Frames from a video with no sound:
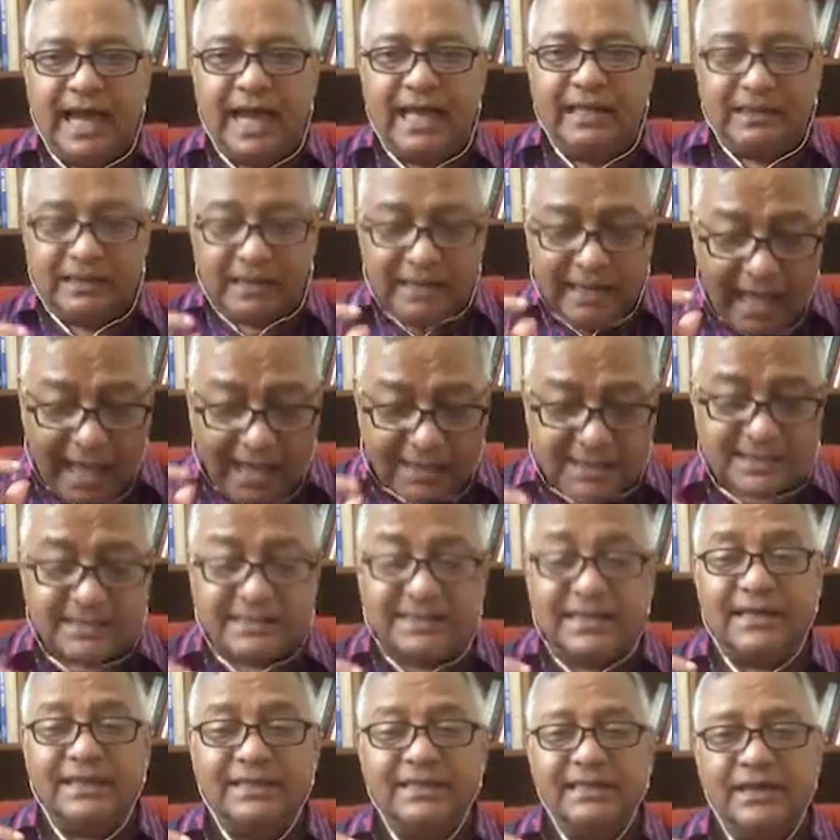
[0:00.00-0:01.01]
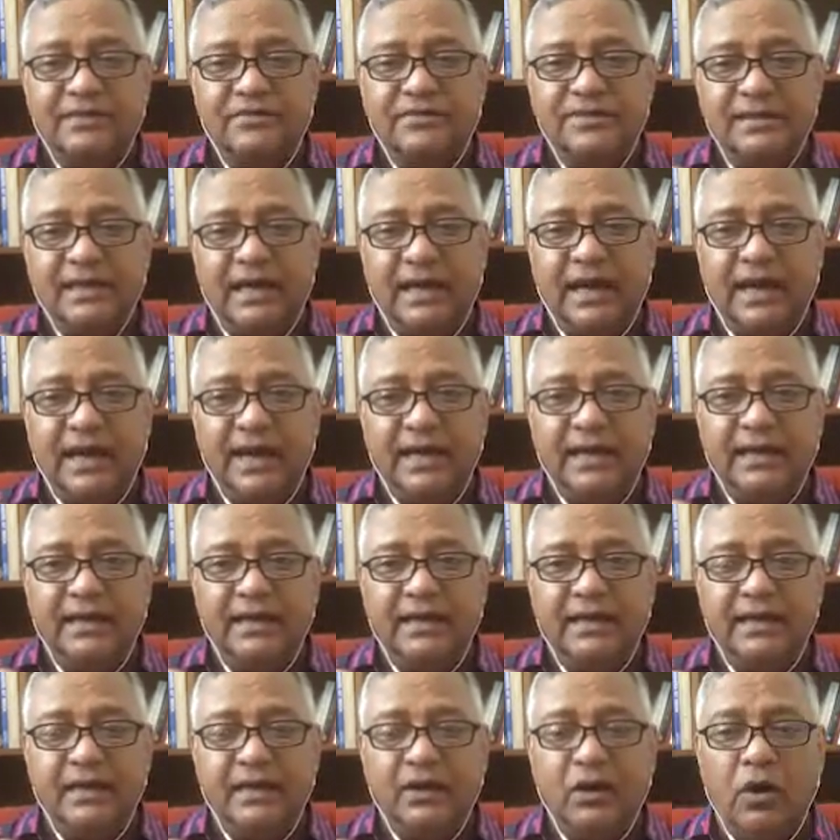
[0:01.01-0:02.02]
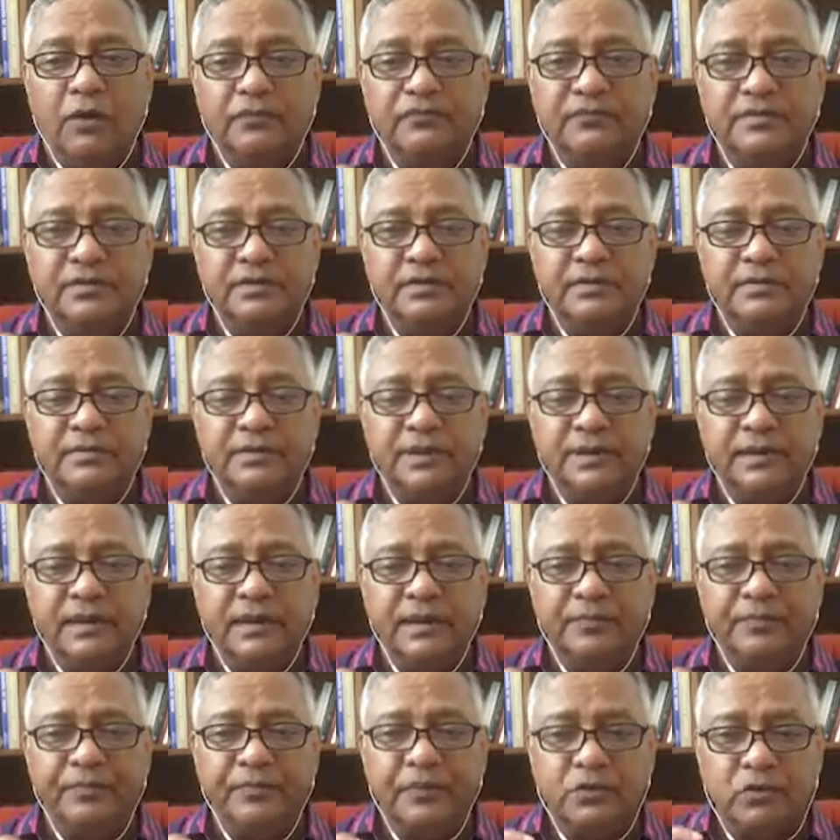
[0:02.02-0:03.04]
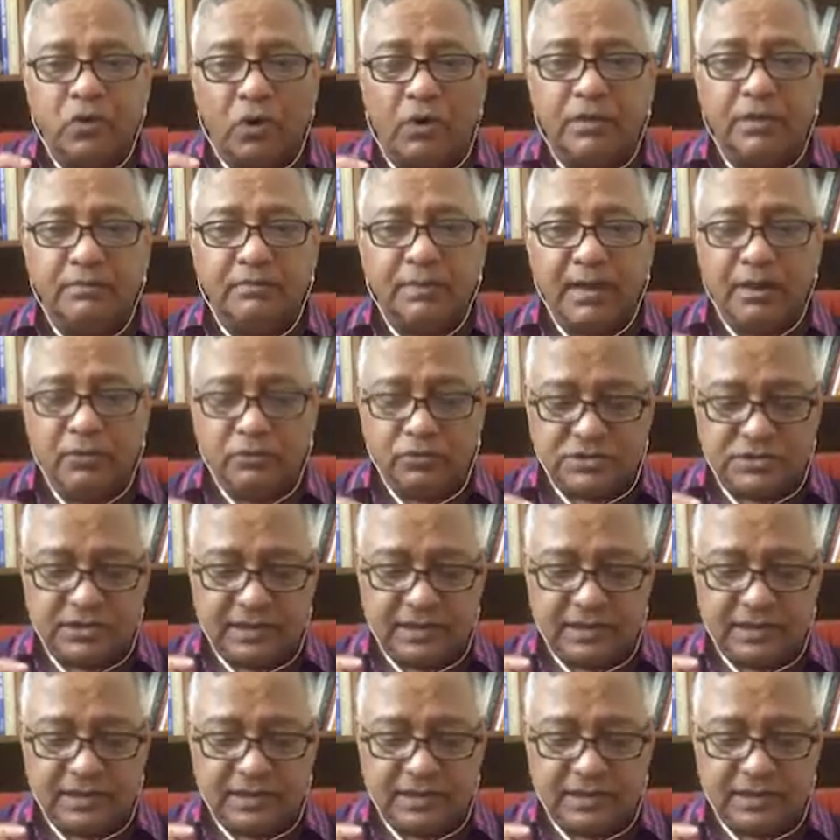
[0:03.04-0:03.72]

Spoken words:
And the last thing that I often talk about